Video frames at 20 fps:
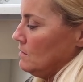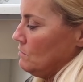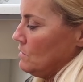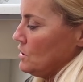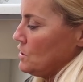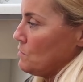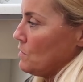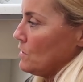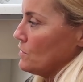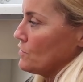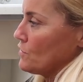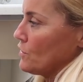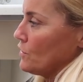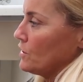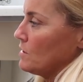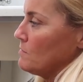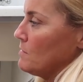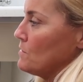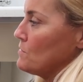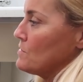Which one's
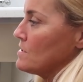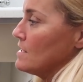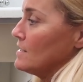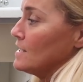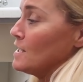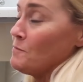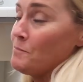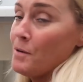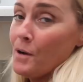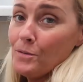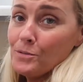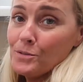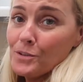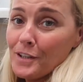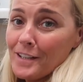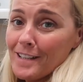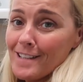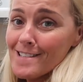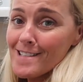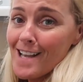got the most in? They both
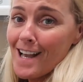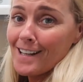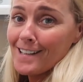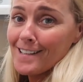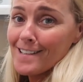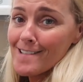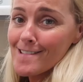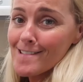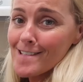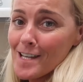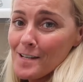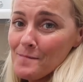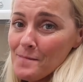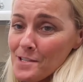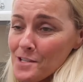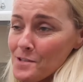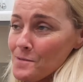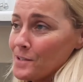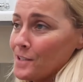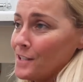got exactly the same
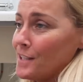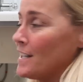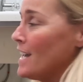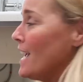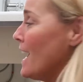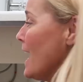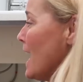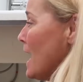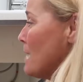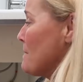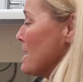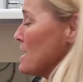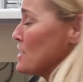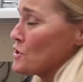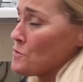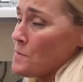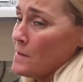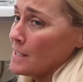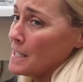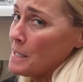and so on. I might
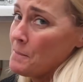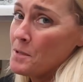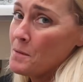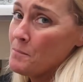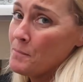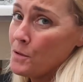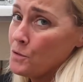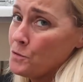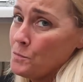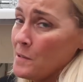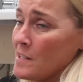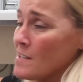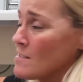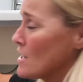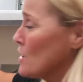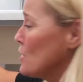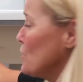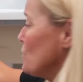as well keep them both because I